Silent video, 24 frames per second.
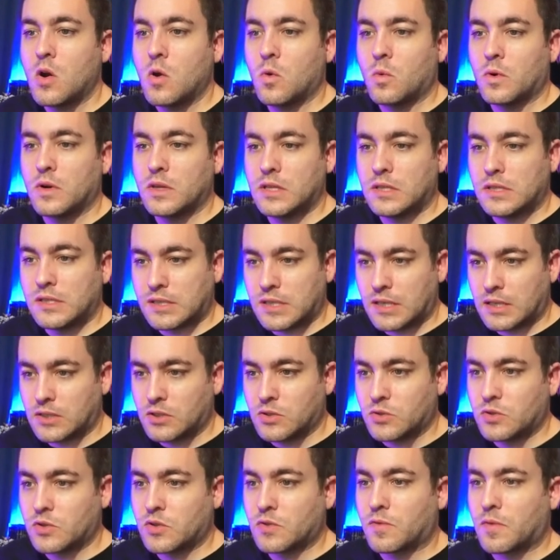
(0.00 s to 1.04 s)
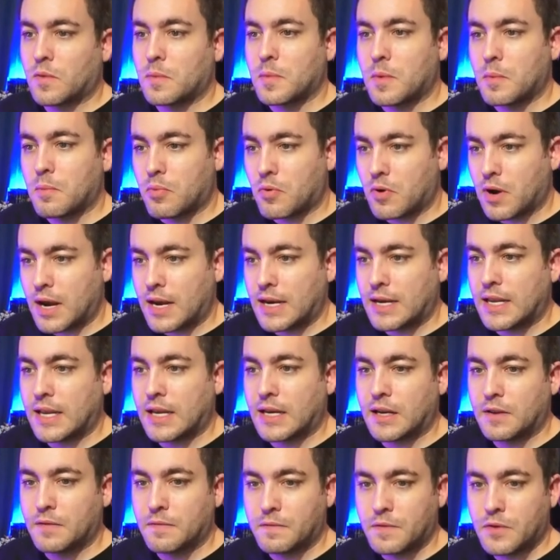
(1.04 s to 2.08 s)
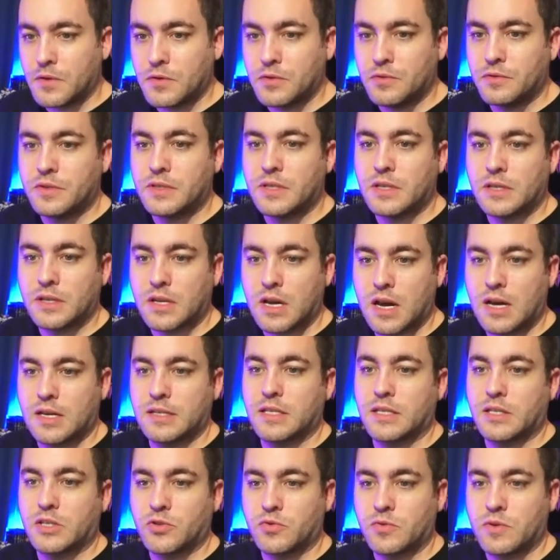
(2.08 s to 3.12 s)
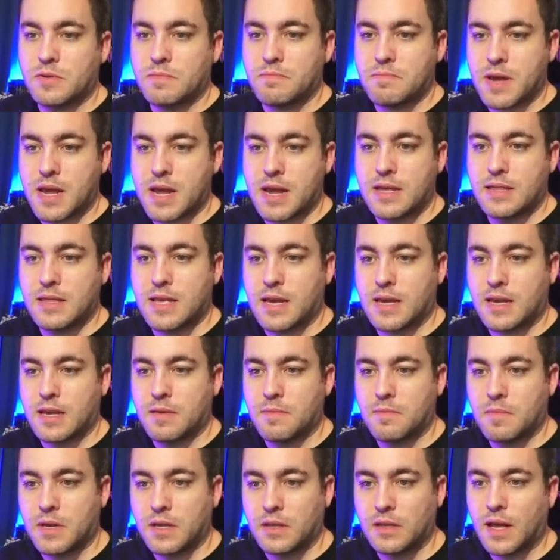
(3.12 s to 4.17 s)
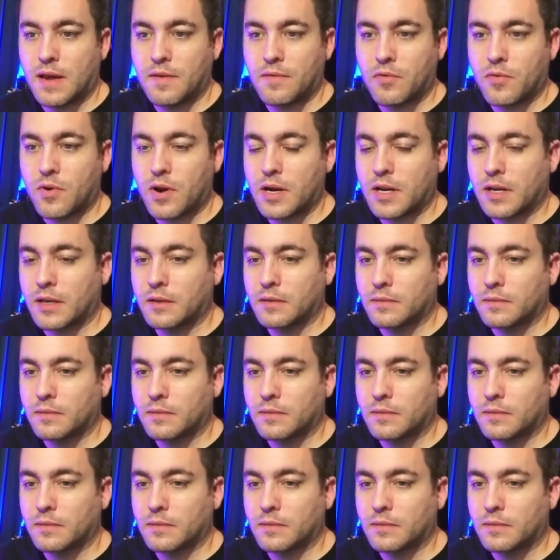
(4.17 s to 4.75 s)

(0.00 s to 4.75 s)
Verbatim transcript: where the signals from the brain get confused and cause extreme pain that can be life threatening.